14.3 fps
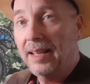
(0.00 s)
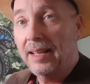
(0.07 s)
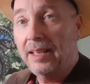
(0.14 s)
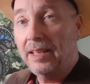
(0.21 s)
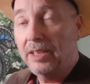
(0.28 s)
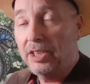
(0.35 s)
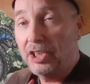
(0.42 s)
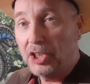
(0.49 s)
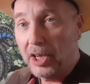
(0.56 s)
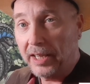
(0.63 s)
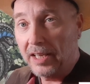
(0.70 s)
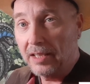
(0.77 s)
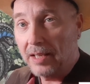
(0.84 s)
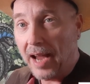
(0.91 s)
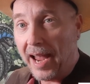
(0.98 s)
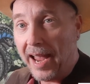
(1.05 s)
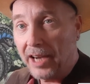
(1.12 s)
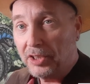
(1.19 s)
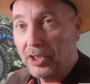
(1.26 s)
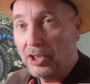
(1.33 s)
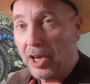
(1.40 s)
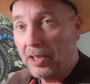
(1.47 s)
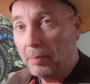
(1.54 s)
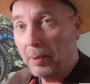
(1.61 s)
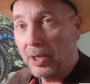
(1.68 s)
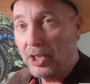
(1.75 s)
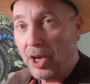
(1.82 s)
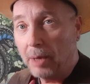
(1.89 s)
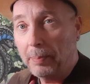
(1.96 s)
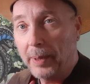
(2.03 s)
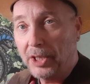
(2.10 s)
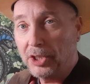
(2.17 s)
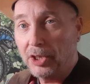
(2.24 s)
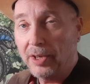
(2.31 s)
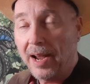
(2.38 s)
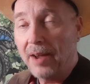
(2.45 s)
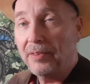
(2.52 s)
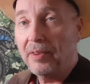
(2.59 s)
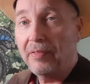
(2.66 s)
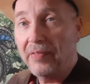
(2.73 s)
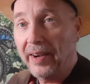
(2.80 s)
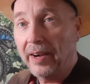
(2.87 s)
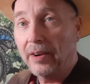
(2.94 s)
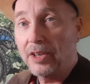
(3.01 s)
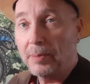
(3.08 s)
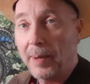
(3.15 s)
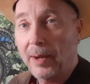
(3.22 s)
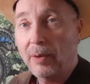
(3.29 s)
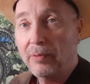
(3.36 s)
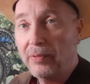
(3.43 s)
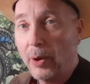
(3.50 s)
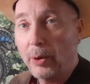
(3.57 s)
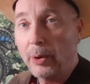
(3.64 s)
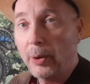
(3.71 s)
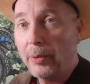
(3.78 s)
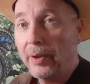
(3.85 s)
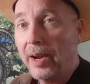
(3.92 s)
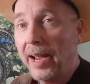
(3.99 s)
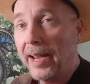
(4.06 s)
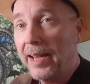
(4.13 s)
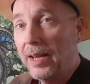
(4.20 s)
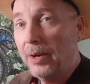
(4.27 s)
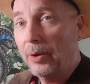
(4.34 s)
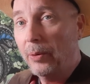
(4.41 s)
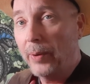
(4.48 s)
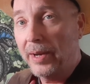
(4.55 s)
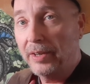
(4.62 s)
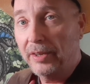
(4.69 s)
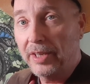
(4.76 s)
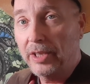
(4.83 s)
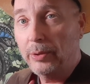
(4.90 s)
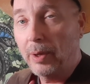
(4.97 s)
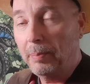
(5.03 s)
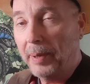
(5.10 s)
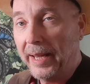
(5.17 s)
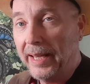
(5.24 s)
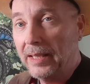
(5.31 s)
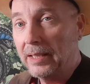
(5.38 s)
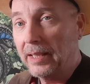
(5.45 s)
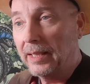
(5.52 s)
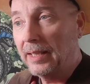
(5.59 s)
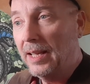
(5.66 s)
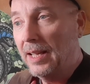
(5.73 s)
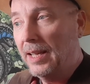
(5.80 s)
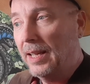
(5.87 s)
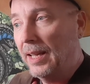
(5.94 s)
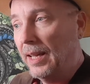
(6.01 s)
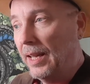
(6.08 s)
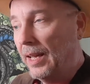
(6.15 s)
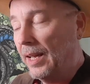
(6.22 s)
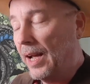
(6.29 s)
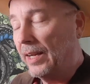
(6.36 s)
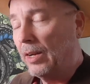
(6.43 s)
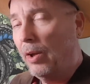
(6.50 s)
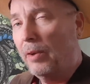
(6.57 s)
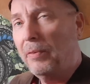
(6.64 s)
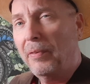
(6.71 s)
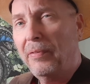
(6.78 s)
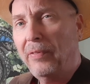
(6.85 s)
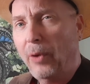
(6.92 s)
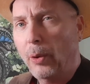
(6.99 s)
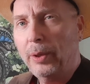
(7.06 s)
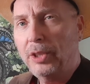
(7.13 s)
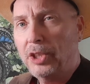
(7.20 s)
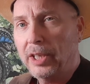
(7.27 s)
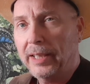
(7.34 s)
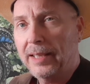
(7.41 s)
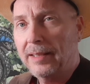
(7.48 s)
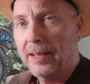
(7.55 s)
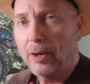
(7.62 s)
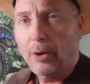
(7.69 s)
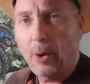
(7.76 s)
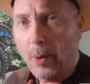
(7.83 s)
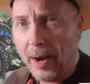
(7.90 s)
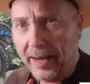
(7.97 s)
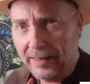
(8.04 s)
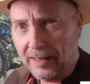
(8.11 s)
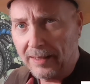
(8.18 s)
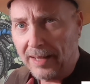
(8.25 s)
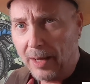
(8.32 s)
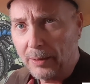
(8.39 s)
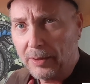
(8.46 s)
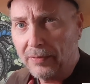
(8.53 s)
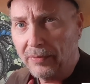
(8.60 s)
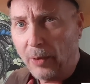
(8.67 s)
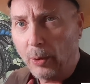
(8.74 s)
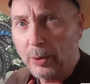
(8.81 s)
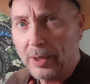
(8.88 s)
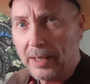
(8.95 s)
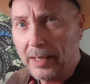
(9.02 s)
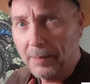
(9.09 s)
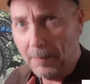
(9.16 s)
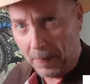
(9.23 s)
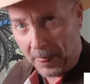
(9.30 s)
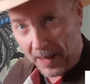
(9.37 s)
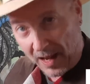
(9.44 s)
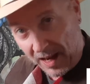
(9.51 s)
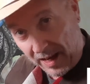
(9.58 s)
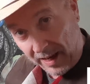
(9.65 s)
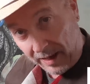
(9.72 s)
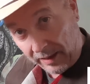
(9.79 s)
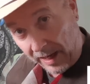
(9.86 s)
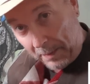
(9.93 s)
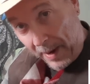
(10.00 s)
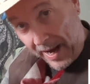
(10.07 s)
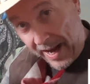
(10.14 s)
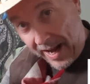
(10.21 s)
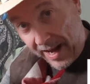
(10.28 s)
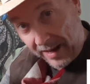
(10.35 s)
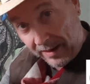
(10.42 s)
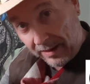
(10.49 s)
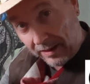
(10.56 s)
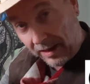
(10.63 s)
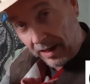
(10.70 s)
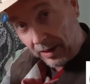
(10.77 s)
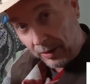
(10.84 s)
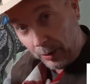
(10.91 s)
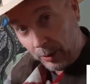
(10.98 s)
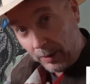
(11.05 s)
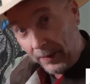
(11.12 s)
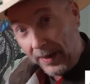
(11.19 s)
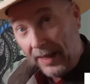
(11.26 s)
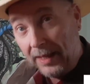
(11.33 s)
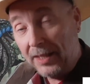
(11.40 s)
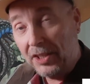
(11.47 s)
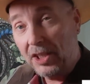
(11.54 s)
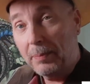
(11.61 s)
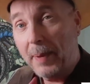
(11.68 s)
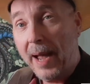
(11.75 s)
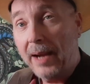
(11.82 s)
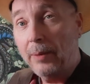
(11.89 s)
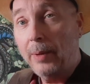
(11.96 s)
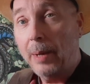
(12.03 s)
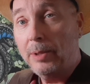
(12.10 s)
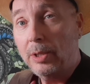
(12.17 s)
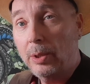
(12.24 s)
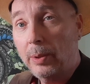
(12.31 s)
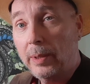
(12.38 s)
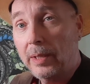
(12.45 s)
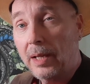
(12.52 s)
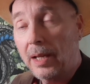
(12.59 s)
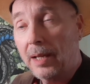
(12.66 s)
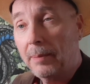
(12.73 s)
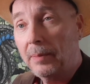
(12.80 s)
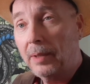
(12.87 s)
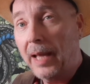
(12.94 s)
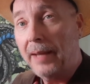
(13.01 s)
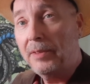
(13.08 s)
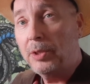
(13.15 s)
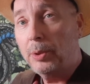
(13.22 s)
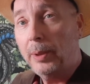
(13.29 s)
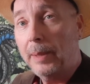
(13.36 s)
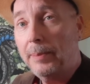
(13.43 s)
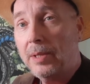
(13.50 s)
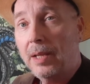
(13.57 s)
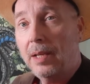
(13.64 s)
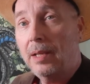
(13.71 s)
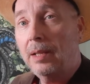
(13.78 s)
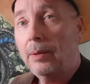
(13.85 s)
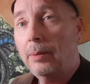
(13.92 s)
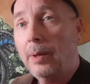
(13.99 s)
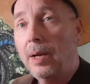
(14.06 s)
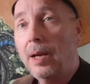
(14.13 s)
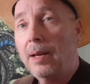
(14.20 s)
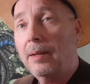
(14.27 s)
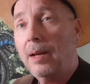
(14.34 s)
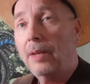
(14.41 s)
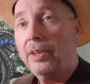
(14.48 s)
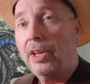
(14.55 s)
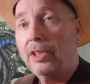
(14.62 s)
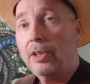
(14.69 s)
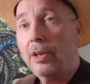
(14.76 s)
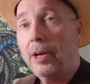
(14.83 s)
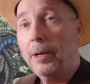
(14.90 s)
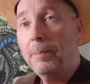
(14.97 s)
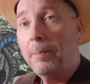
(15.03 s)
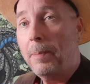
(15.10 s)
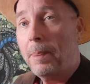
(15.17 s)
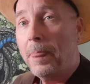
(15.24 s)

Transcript: And these chickens, I actually shot, the, shot a picture down at the fair. It's my own photo that I rendered into a painting. And I call it folk chickens. I don't know why, because it sounds folksy. You like my hat? It's kind of cool. This is back when I was doing um, live streams uh, on the guitar.